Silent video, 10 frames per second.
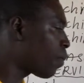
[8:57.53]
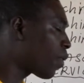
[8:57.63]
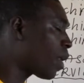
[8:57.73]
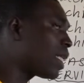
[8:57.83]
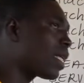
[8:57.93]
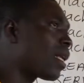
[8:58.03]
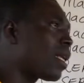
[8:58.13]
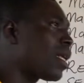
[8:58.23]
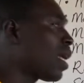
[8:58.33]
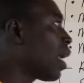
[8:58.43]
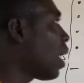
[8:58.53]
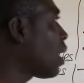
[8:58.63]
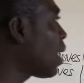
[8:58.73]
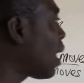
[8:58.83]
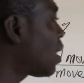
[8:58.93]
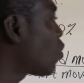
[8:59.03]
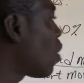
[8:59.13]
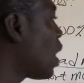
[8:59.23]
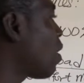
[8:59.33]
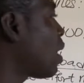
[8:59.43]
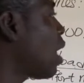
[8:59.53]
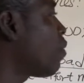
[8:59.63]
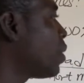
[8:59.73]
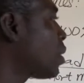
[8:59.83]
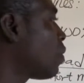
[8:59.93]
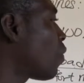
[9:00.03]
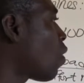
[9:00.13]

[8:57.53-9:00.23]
periodically. And that is another reason